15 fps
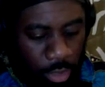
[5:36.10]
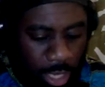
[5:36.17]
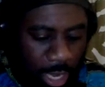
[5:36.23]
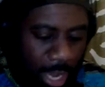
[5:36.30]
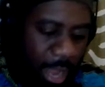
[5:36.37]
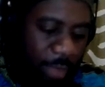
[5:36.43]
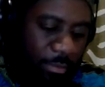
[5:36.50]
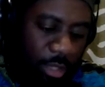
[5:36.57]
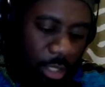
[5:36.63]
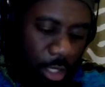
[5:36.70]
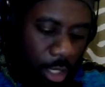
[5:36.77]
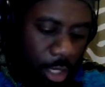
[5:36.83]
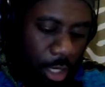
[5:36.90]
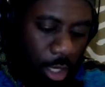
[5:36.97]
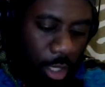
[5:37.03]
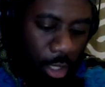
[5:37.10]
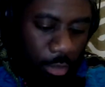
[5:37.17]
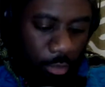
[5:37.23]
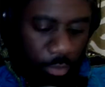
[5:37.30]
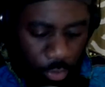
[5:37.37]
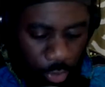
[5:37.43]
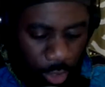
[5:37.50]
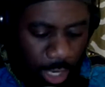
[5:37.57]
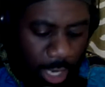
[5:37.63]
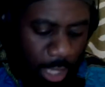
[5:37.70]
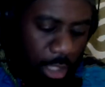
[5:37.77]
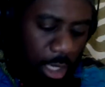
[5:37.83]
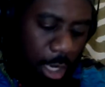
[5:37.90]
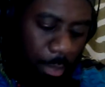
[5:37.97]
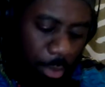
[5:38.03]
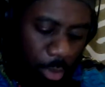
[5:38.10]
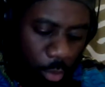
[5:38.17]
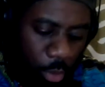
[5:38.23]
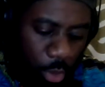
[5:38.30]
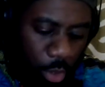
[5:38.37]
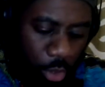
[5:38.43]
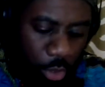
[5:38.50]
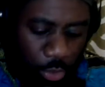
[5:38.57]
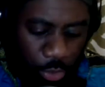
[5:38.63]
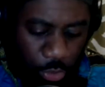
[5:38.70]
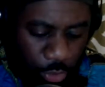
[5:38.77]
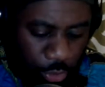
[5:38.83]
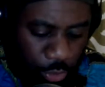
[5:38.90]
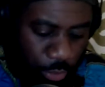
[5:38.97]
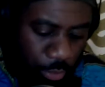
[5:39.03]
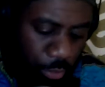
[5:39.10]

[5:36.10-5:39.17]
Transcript: I have so I got a couple of words.